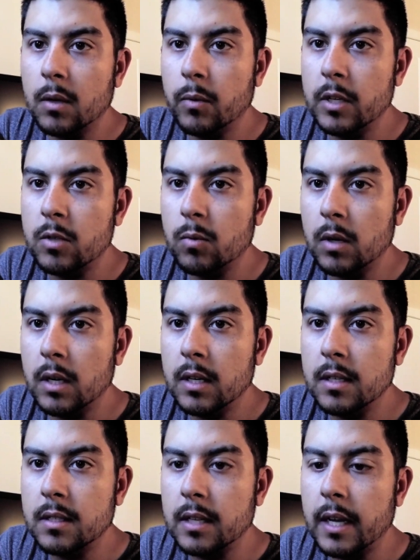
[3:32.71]
which
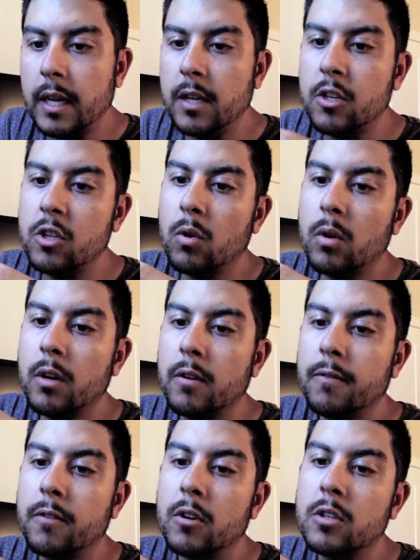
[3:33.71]
was a
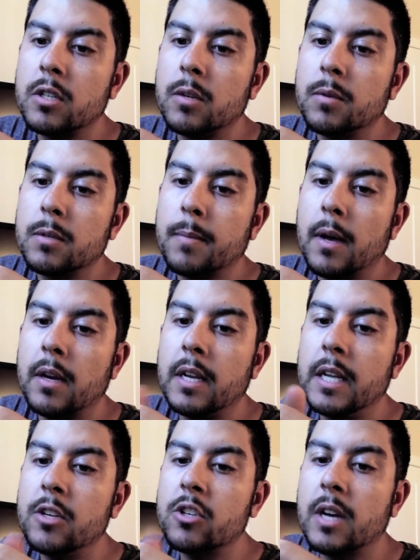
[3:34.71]
shorter version. It was about
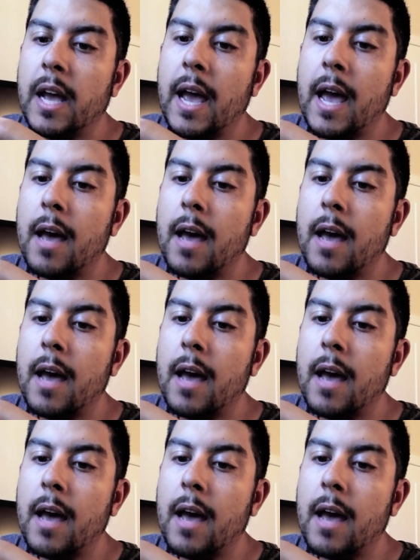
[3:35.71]
1.5 inches,